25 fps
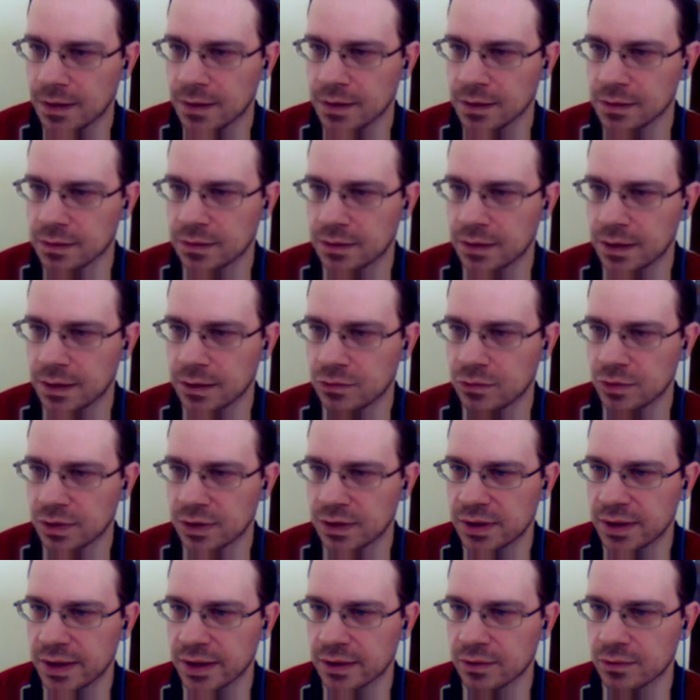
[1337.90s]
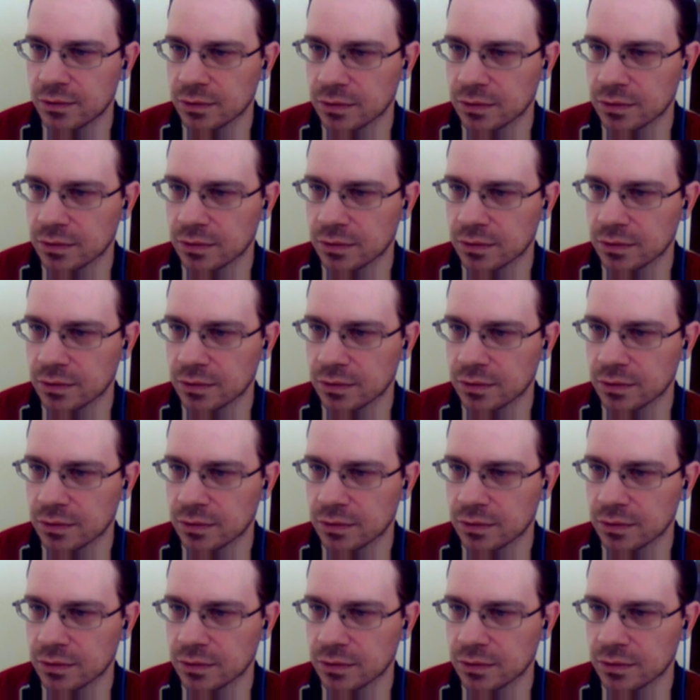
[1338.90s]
He'll try to attack